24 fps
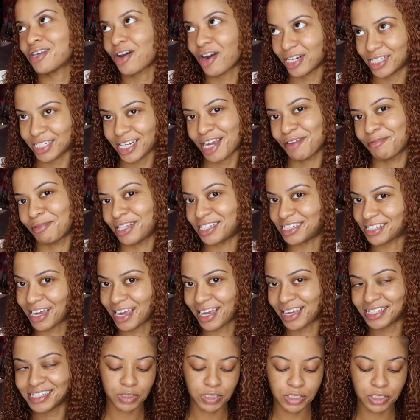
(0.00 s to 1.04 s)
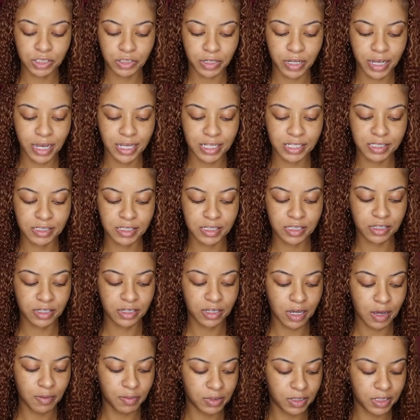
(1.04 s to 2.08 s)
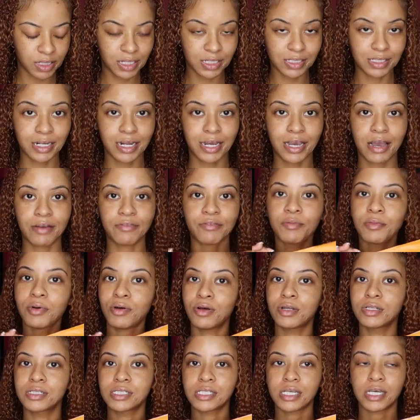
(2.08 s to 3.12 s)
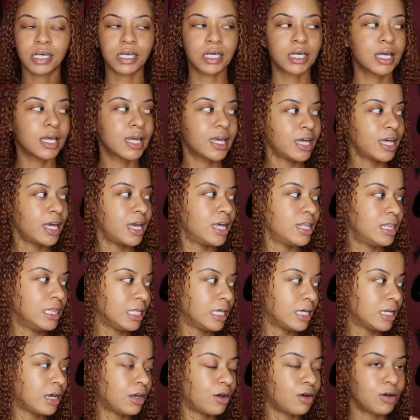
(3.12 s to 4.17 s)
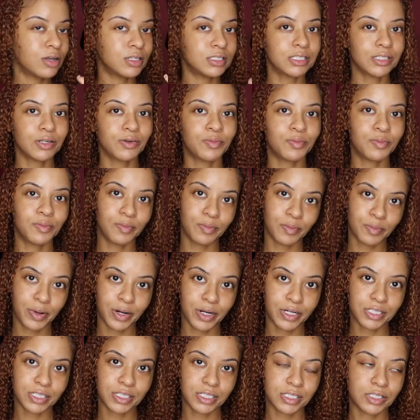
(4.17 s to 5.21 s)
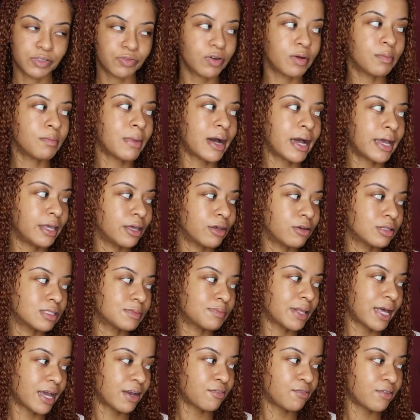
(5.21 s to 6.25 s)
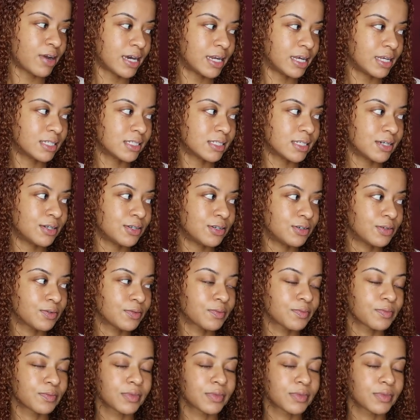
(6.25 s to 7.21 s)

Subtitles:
Target BJ. I want to show you guys the couple of things that I got from Ulta. And then I also purchased from Mayo's Black Friday sale.